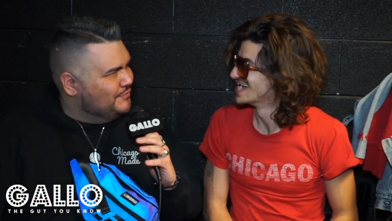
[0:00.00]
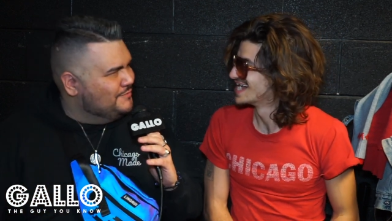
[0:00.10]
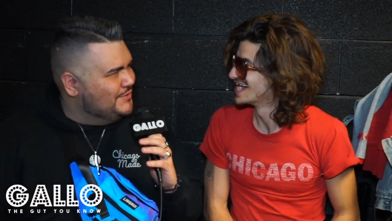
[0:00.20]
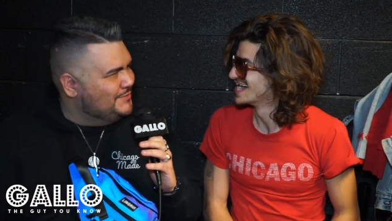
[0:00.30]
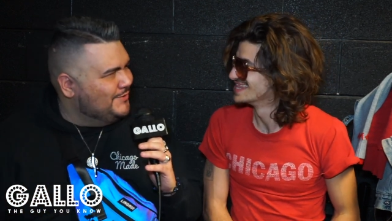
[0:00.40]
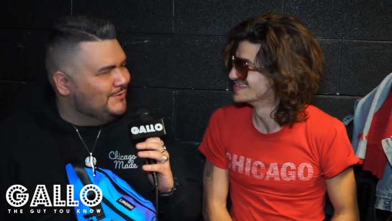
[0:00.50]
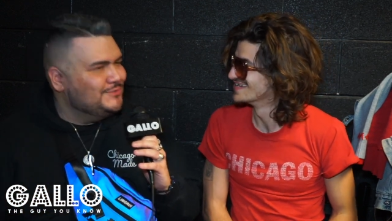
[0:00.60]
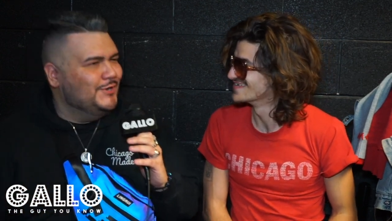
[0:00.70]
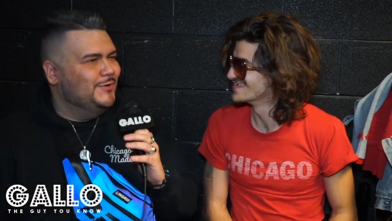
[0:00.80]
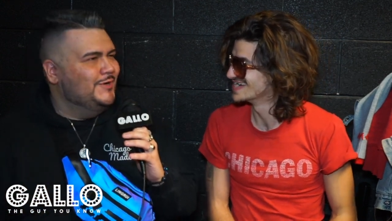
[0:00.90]
Speaker 1: for people
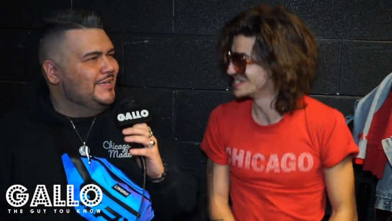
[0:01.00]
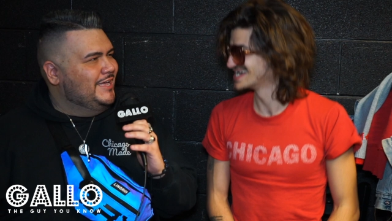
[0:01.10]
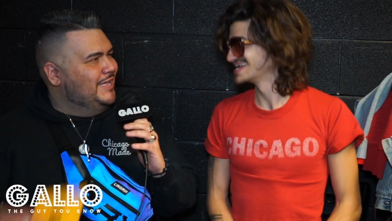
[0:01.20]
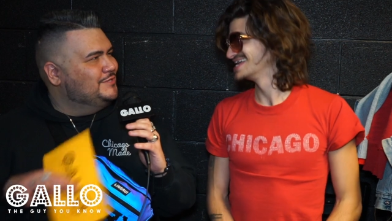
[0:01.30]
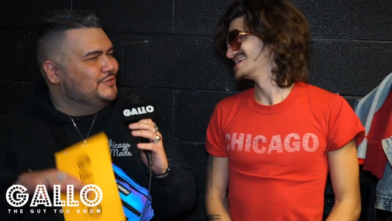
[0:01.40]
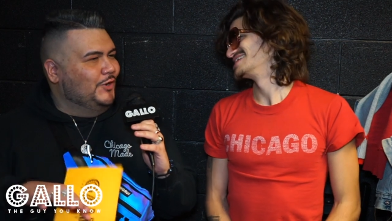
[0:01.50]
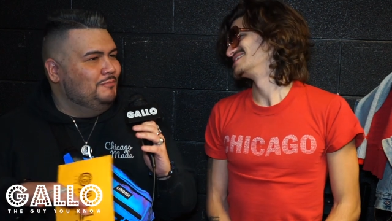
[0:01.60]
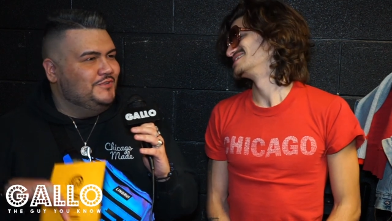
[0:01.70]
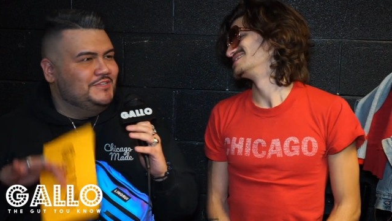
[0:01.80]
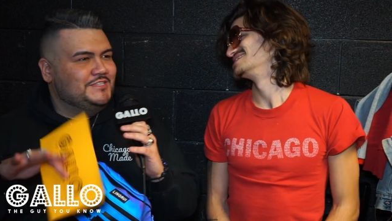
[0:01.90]
so it's
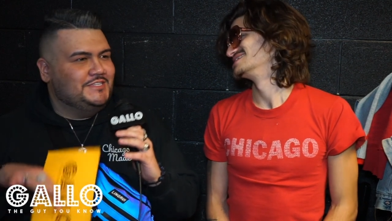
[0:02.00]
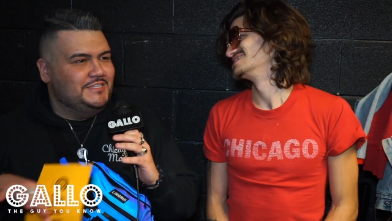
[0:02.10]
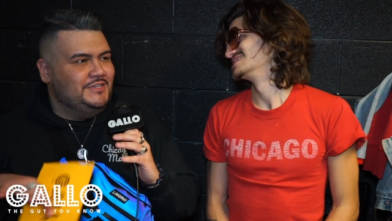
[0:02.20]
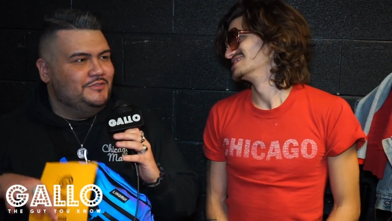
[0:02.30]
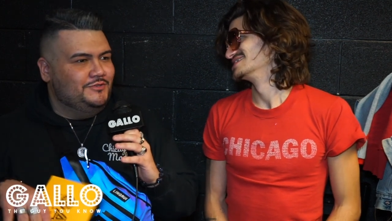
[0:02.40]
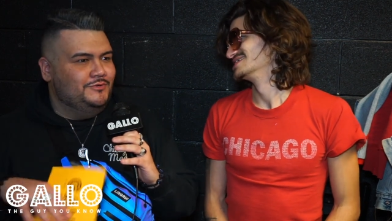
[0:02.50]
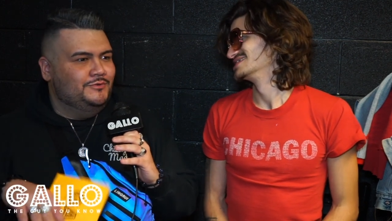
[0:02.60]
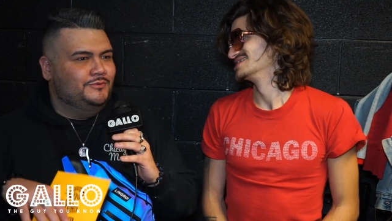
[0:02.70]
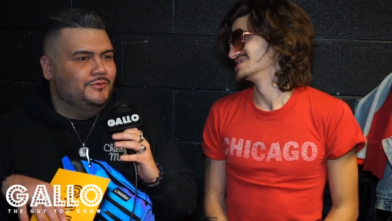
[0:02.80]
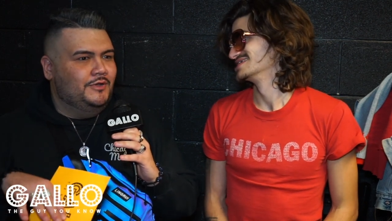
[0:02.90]
dope to see
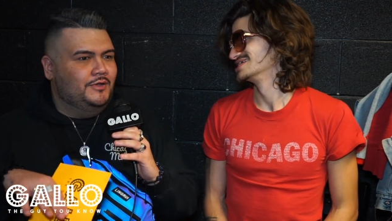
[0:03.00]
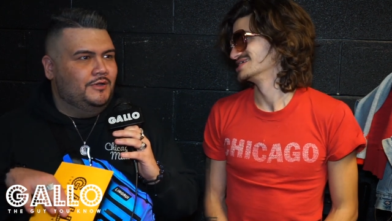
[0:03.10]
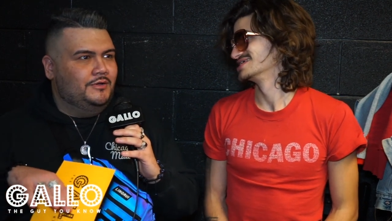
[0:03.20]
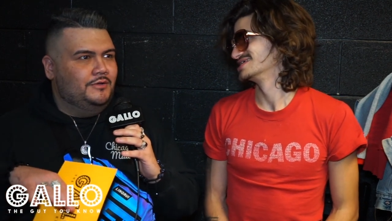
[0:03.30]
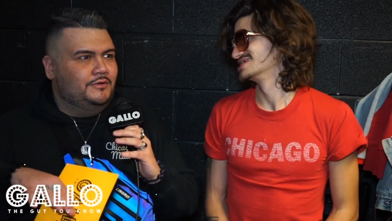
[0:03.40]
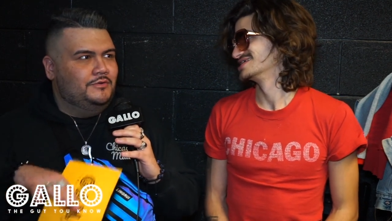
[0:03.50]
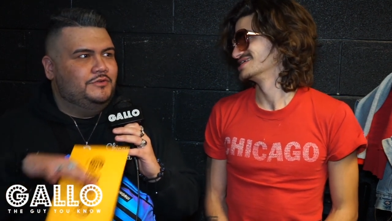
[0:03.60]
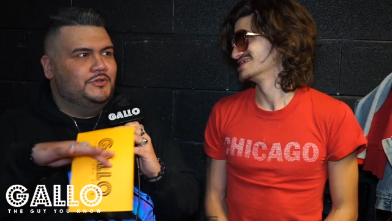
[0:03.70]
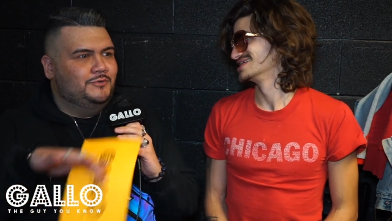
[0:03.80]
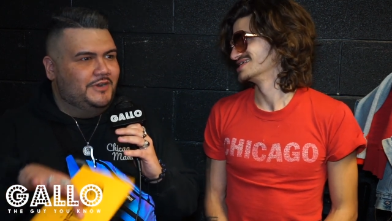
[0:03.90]
you
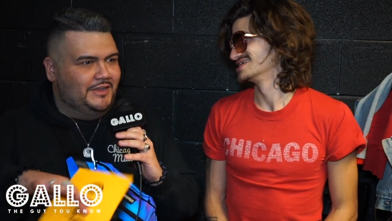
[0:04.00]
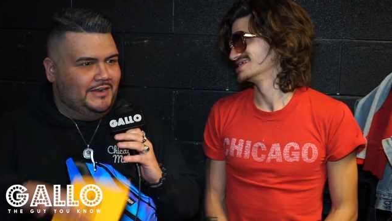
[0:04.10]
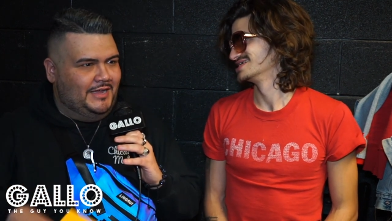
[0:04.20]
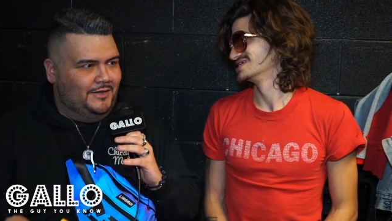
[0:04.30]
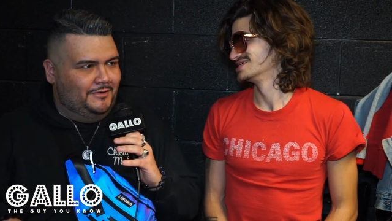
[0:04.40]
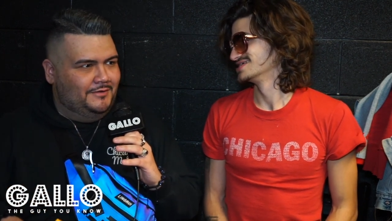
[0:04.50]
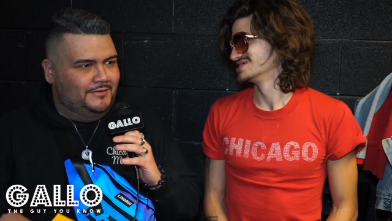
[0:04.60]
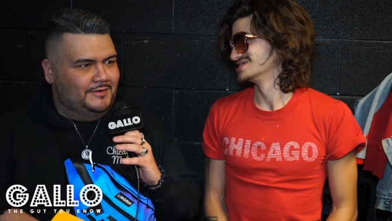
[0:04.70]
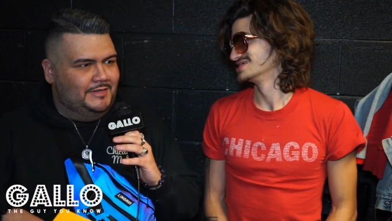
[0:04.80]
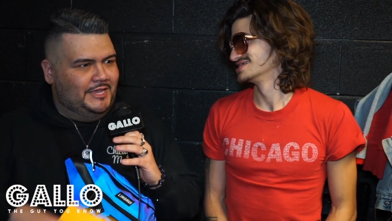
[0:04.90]
doing it now
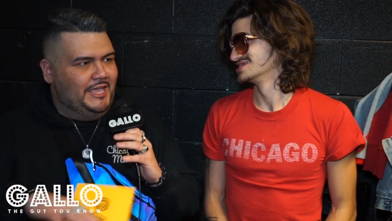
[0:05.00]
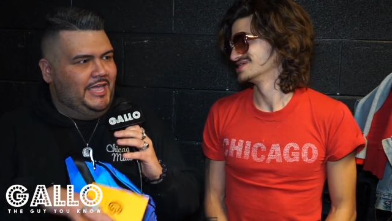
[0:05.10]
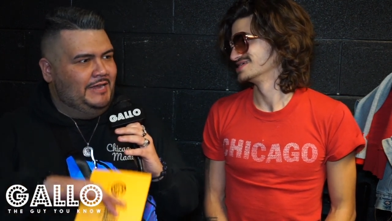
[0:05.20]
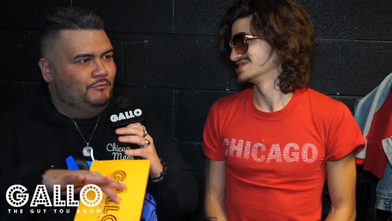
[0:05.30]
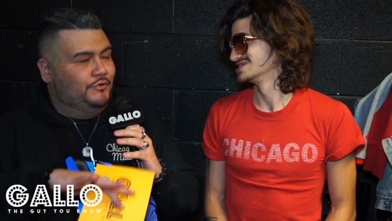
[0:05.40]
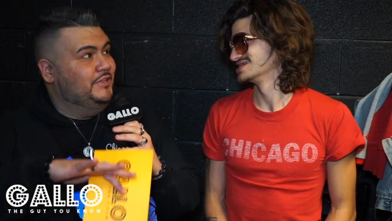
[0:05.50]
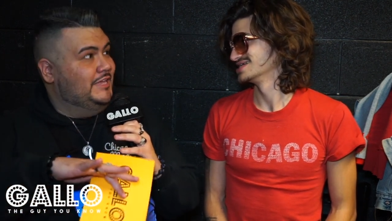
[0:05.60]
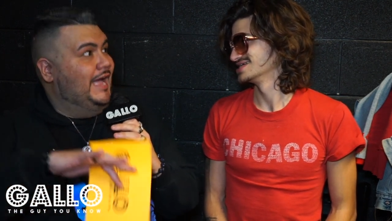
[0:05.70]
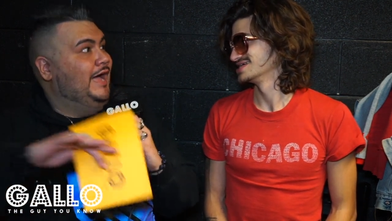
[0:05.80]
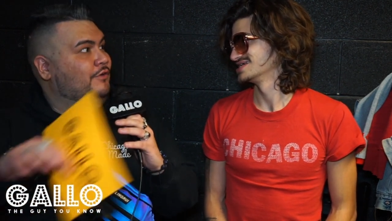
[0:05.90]
like and
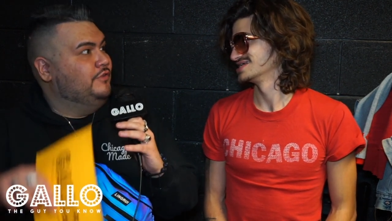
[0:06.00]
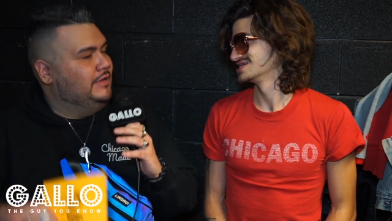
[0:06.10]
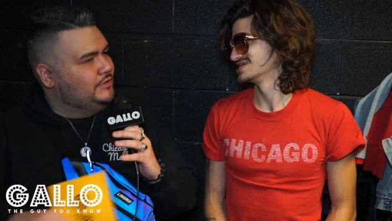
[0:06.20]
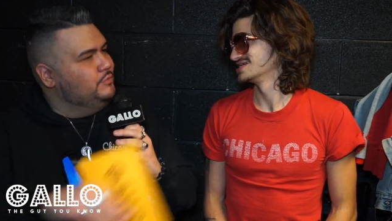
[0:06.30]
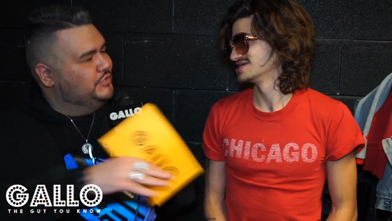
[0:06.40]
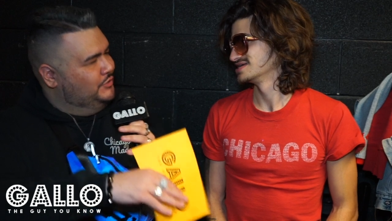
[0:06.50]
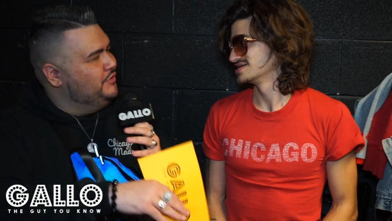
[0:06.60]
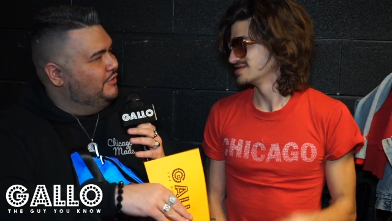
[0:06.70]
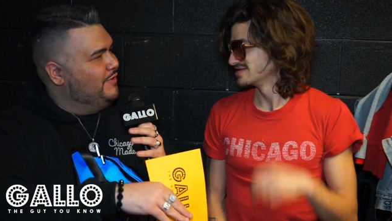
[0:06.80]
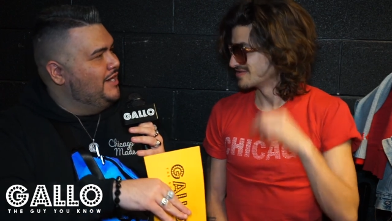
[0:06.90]
really out there like you were doing
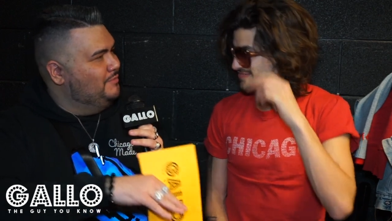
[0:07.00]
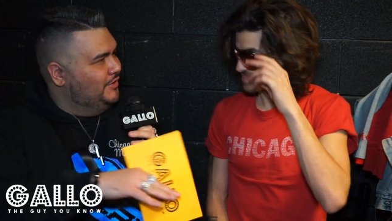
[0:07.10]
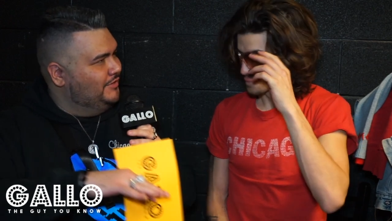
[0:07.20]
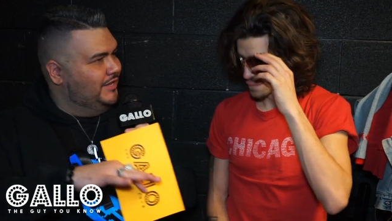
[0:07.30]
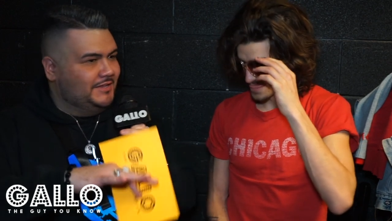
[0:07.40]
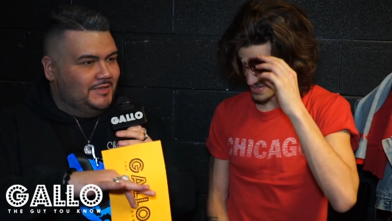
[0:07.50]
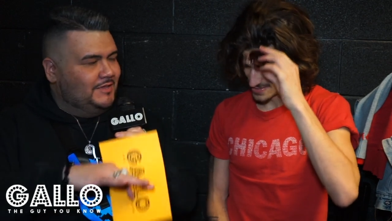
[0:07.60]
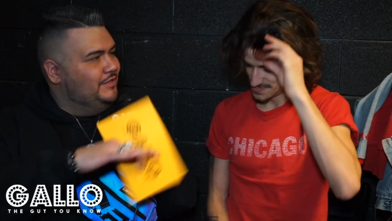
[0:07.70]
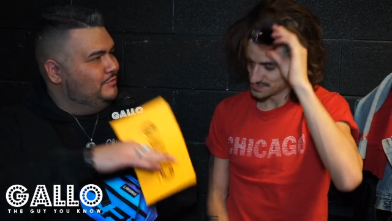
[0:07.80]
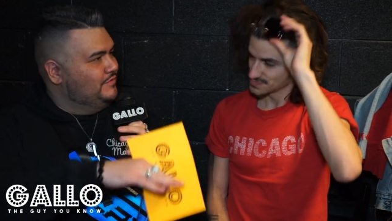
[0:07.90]
it already but like
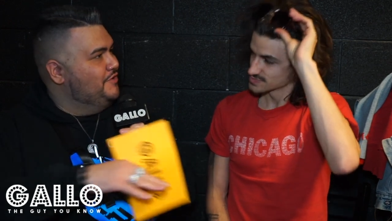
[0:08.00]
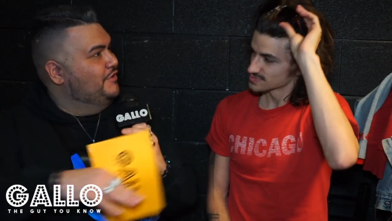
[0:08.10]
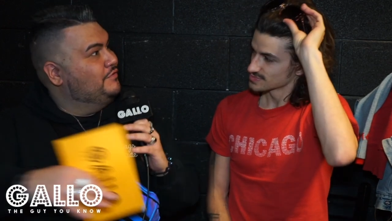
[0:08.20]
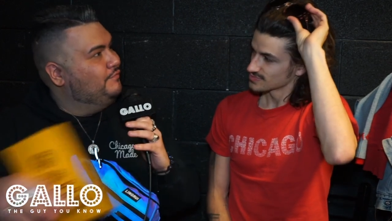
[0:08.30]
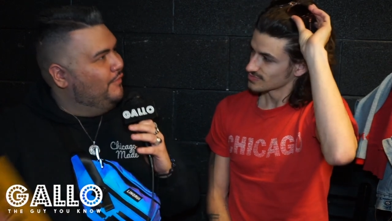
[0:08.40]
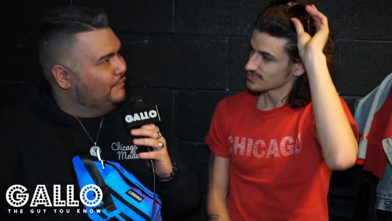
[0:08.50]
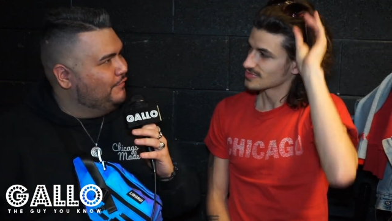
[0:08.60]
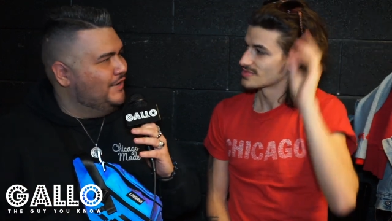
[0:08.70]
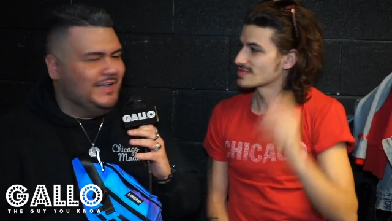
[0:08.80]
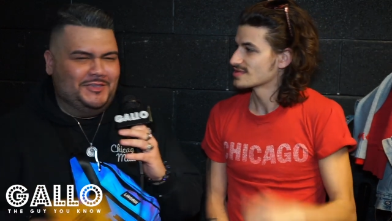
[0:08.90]
like you said you're at the
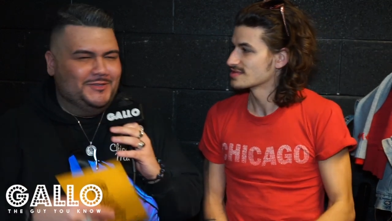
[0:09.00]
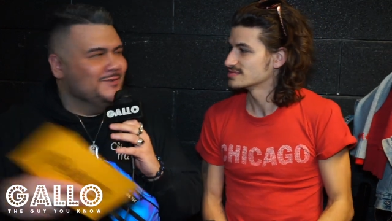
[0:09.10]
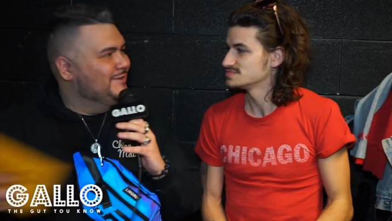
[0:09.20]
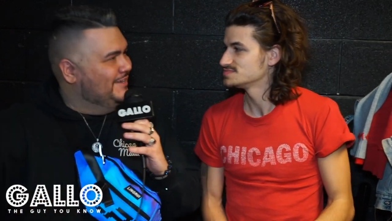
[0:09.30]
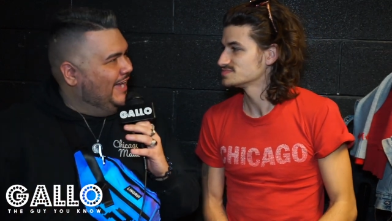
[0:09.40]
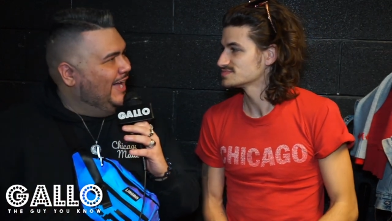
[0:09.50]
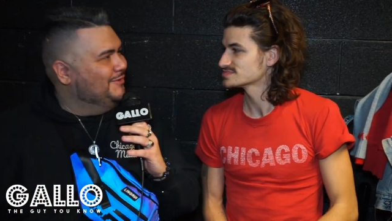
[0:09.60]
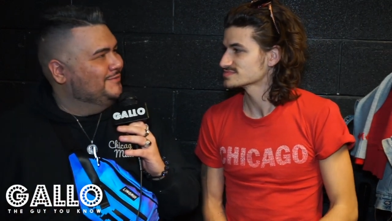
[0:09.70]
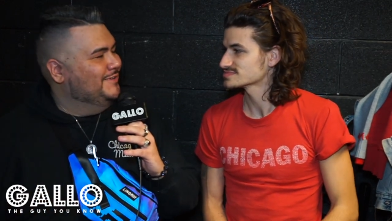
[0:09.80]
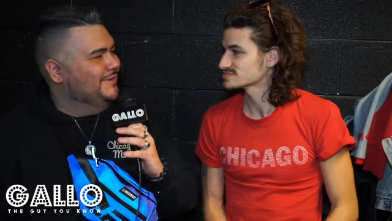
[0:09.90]
forefront now you're
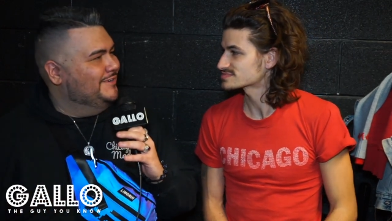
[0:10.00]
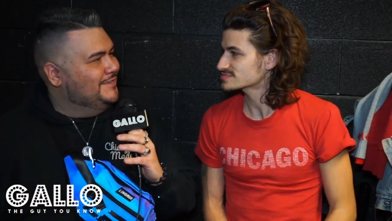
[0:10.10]
out there